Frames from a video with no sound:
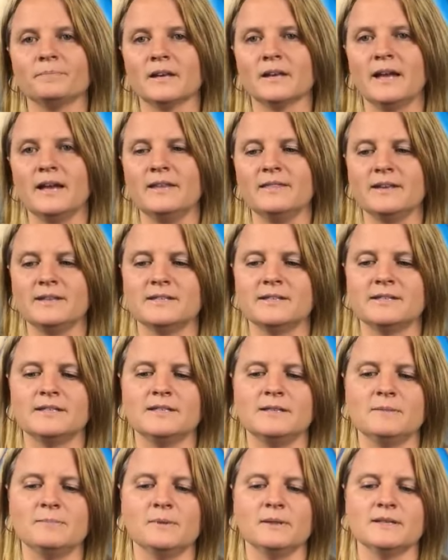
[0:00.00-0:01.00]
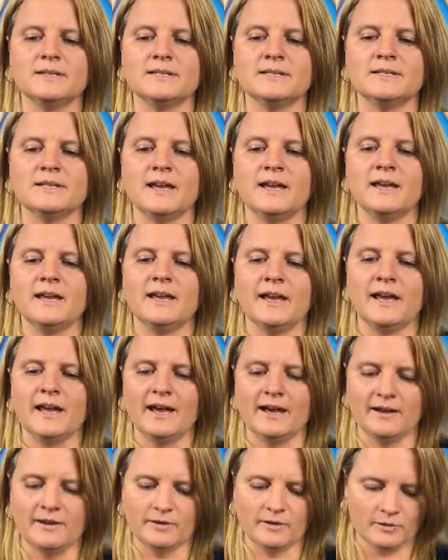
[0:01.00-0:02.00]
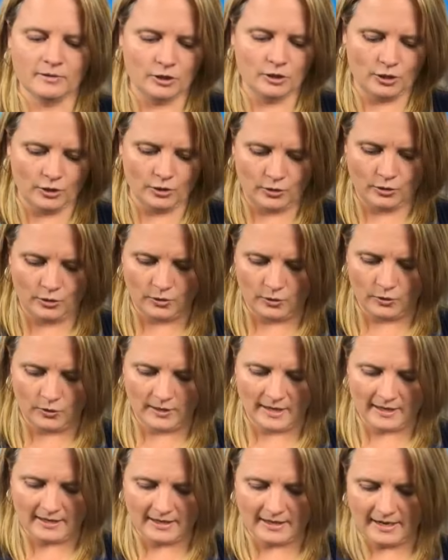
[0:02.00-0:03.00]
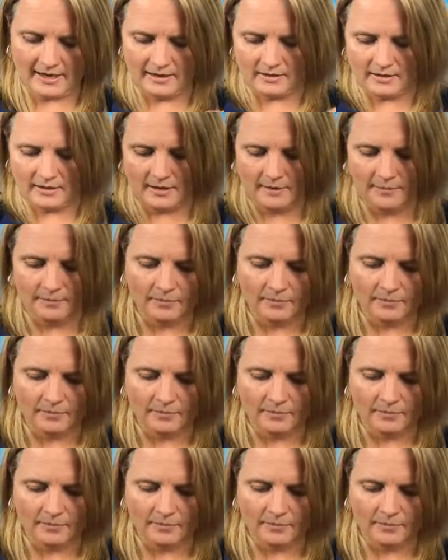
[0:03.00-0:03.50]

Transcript: Okay, that's as simple as how to get that out.